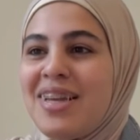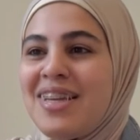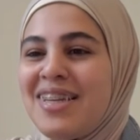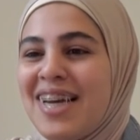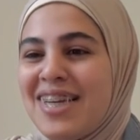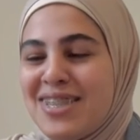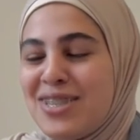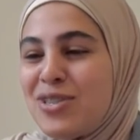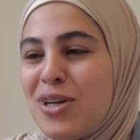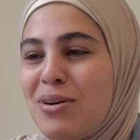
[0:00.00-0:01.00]
Yes.
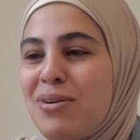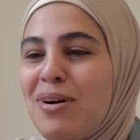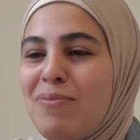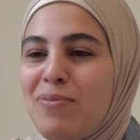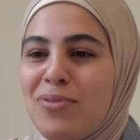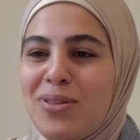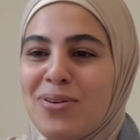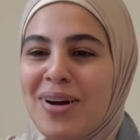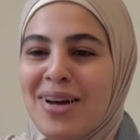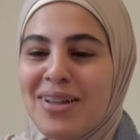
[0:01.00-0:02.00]
So
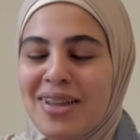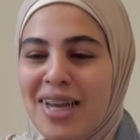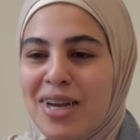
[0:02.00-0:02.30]
throughout,